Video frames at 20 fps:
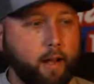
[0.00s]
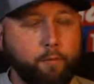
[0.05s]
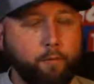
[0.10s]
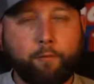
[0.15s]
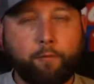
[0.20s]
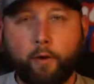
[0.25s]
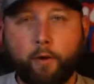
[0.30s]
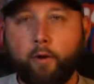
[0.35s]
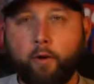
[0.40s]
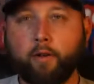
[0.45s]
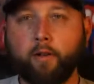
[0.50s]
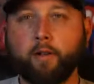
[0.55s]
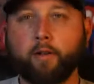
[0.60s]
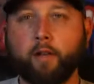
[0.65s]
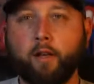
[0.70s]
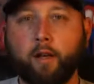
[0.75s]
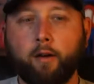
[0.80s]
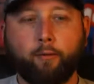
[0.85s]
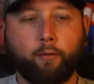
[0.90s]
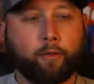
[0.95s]
I've fallen
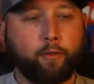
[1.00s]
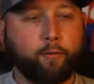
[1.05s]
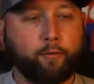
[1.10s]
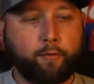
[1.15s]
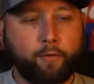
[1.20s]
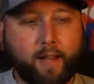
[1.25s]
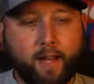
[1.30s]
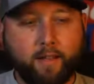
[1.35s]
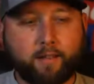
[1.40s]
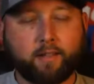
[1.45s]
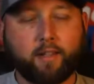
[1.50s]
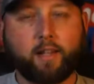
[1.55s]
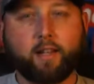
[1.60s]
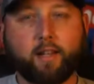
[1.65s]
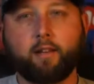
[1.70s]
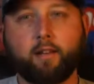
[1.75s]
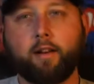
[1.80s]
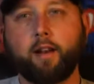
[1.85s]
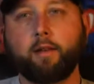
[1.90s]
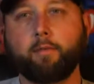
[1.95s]
in love with a
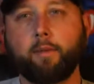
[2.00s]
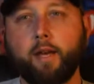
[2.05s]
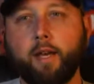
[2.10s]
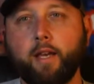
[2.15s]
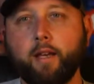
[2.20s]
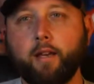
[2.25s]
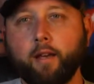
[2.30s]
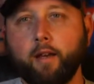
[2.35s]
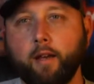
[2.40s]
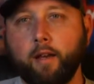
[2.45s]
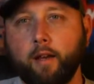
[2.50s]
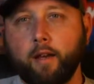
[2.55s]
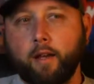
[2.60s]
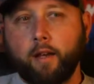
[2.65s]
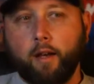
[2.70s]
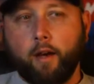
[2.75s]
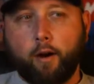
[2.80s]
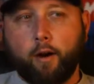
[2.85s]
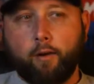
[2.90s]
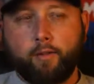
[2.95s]
flat-sided crankbait
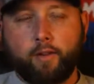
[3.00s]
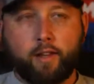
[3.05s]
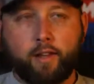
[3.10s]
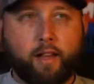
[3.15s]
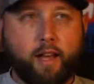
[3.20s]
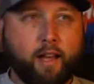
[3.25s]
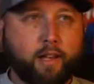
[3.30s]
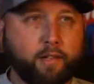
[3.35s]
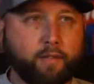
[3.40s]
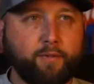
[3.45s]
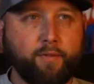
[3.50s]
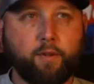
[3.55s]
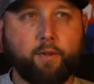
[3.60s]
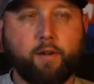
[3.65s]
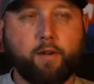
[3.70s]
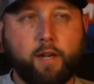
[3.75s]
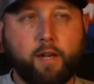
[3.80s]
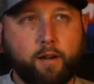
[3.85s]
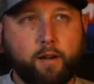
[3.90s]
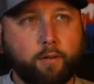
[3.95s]
over the last few
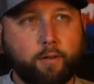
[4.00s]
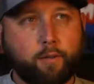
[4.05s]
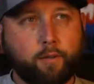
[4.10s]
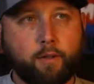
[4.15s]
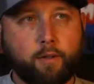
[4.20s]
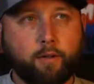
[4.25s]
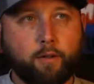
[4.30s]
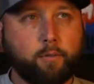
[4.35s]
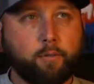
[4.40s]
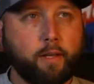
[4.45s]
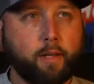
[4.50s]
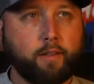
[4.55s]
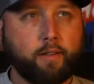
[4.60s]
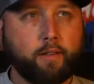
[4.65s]
years. We talked about